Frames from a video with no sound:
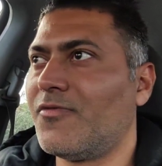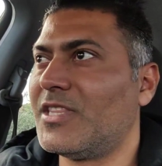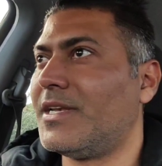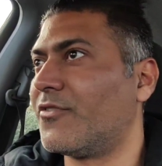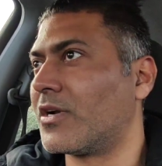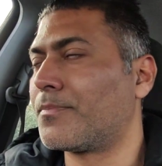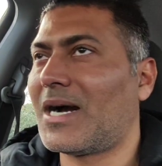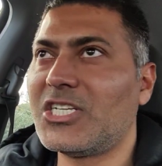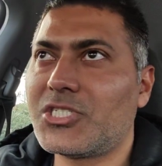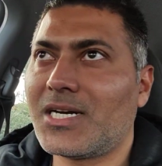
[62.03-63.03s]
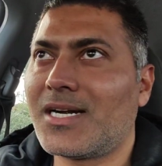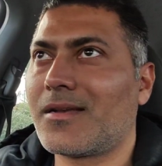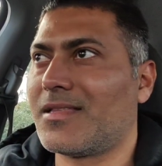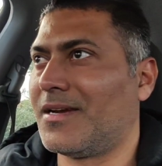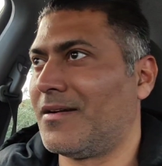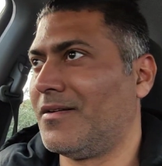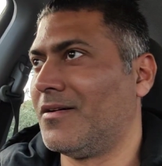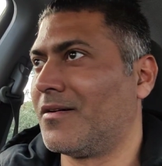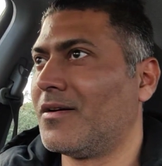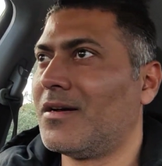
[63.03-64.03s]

with different pie charts and uh,